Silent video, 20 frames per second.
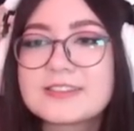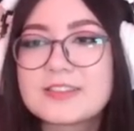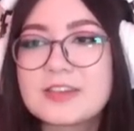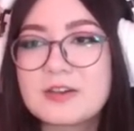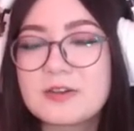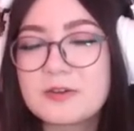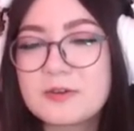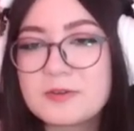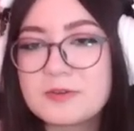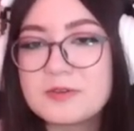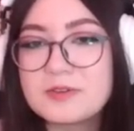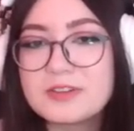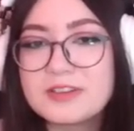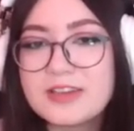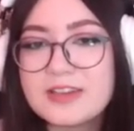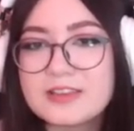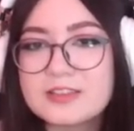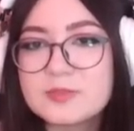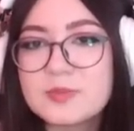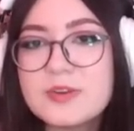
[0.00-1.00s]

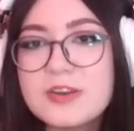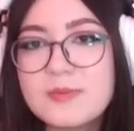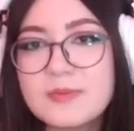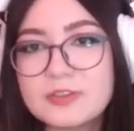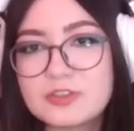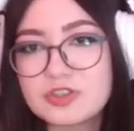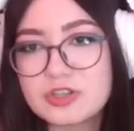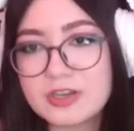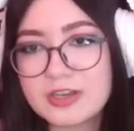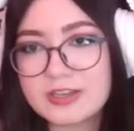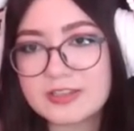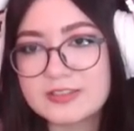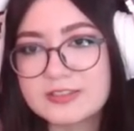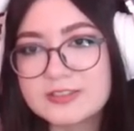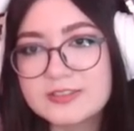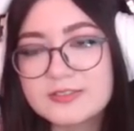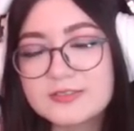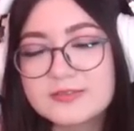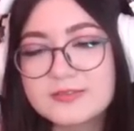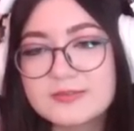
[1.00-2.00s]
so yeah, that's pretty much
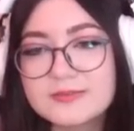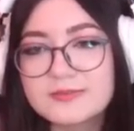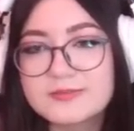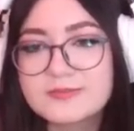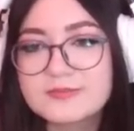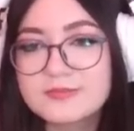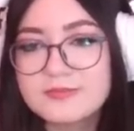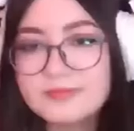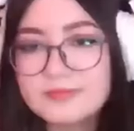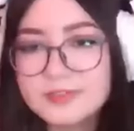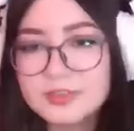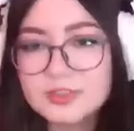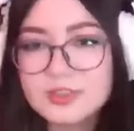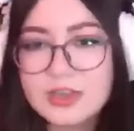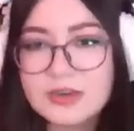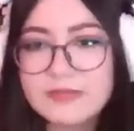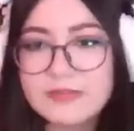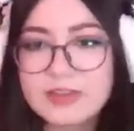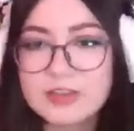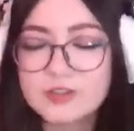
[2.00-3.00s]
it.
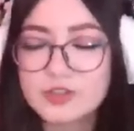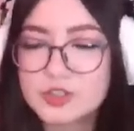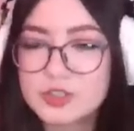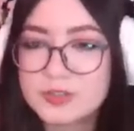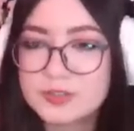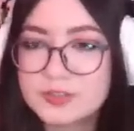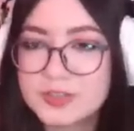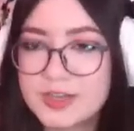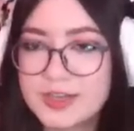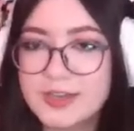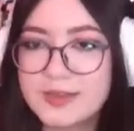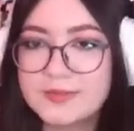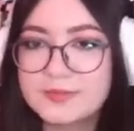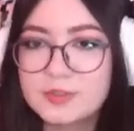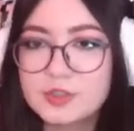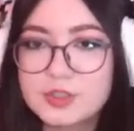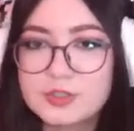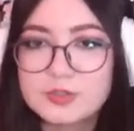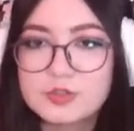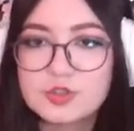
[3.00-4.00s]
Just kind of like a chill
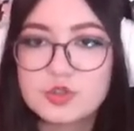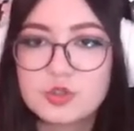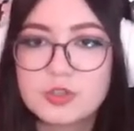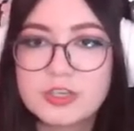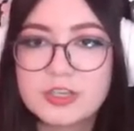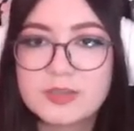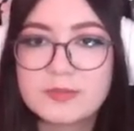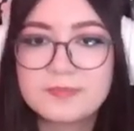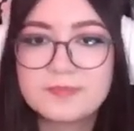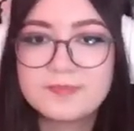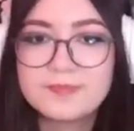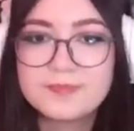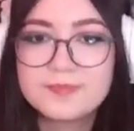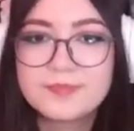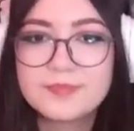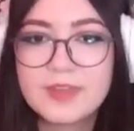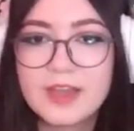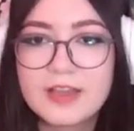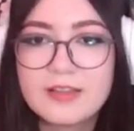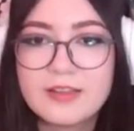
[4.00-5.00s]
day, chill stream.
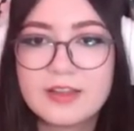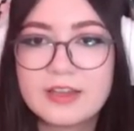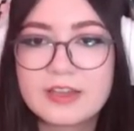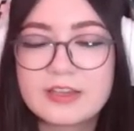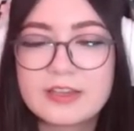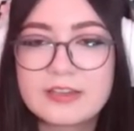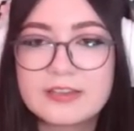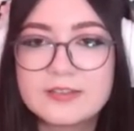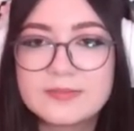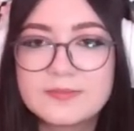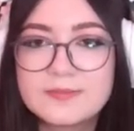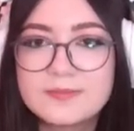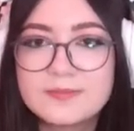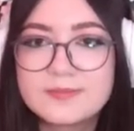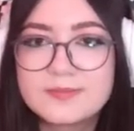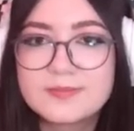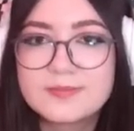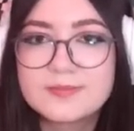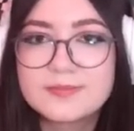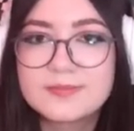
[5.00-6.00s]
I like it.
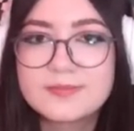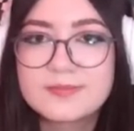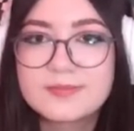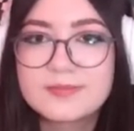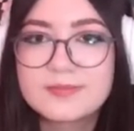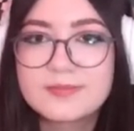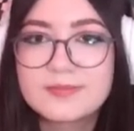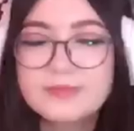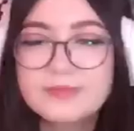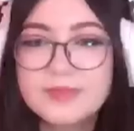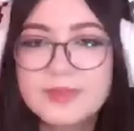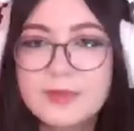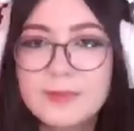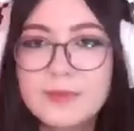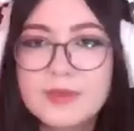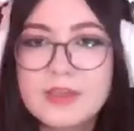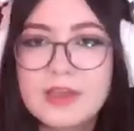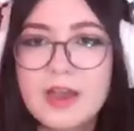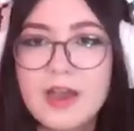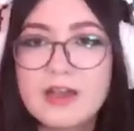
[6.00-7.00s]

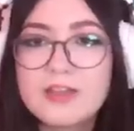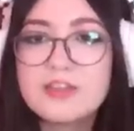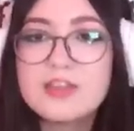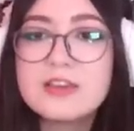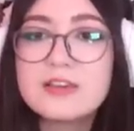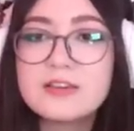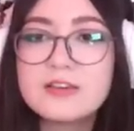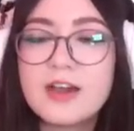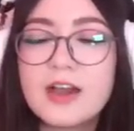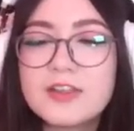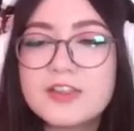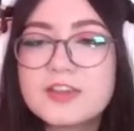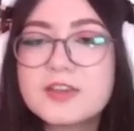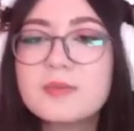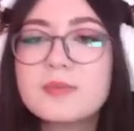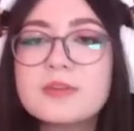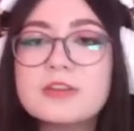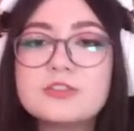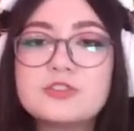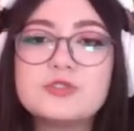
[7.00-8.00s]
But yeah, I think I
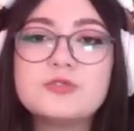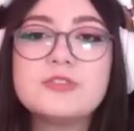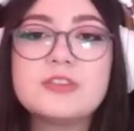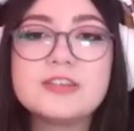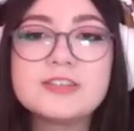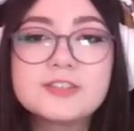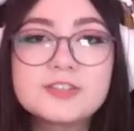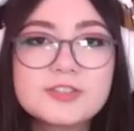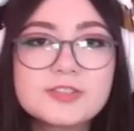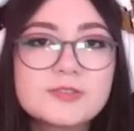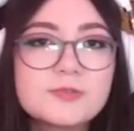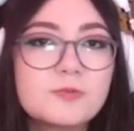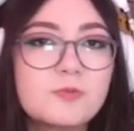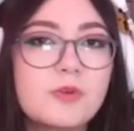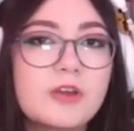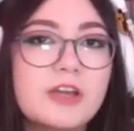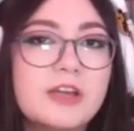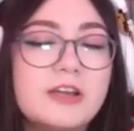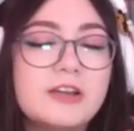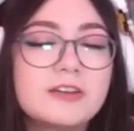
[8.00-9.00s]
think I'm going to do this
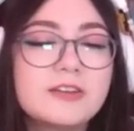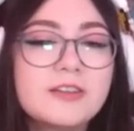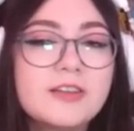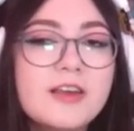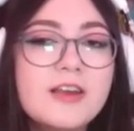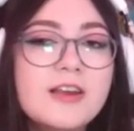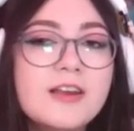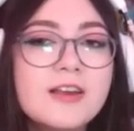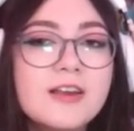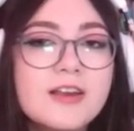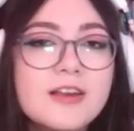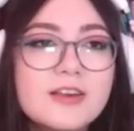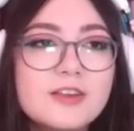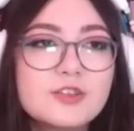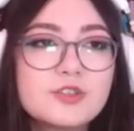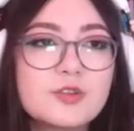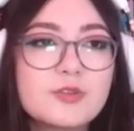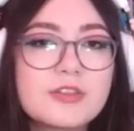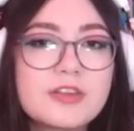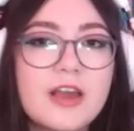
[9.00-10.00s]
where
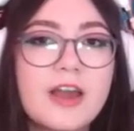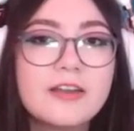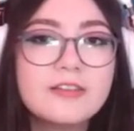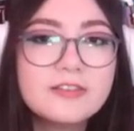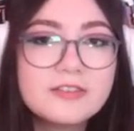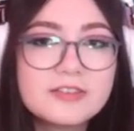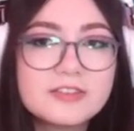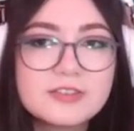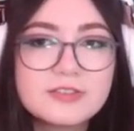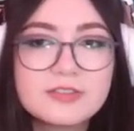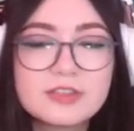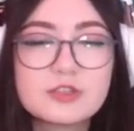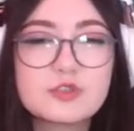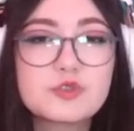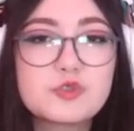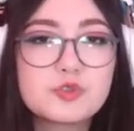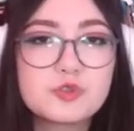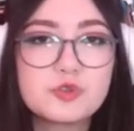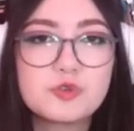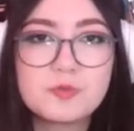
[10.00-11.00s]
so the island isn't
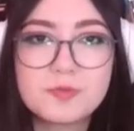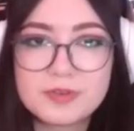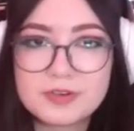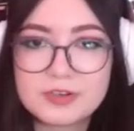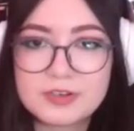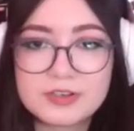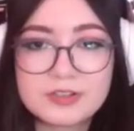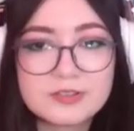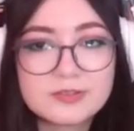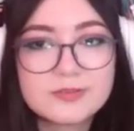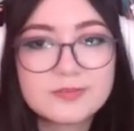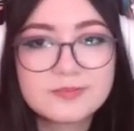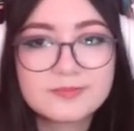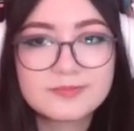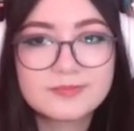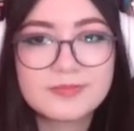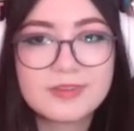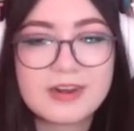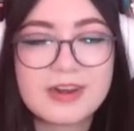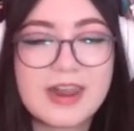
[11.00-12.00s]
like super
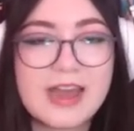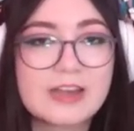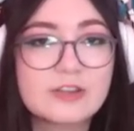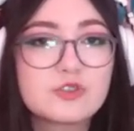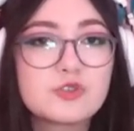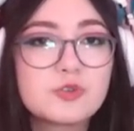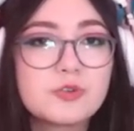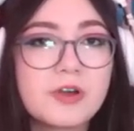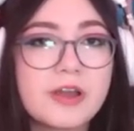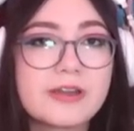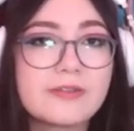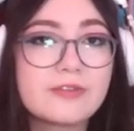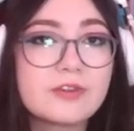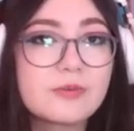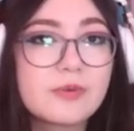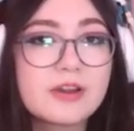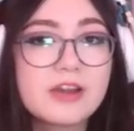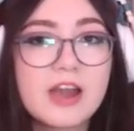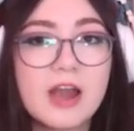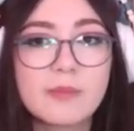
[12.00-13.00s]
natural
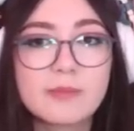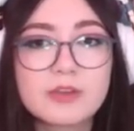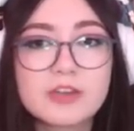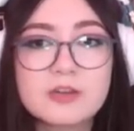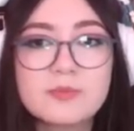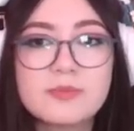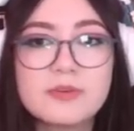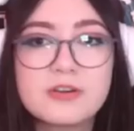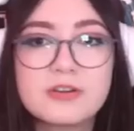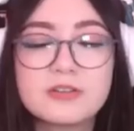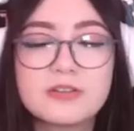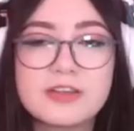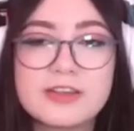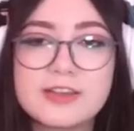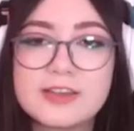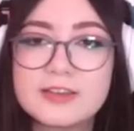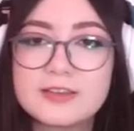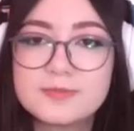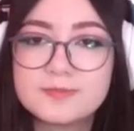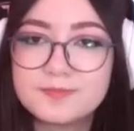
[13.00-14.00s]
everywhere. I'm going to put
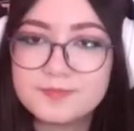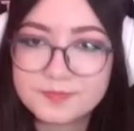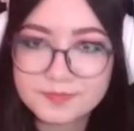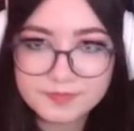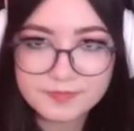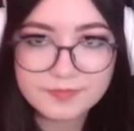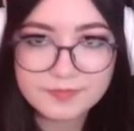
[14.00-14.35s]
like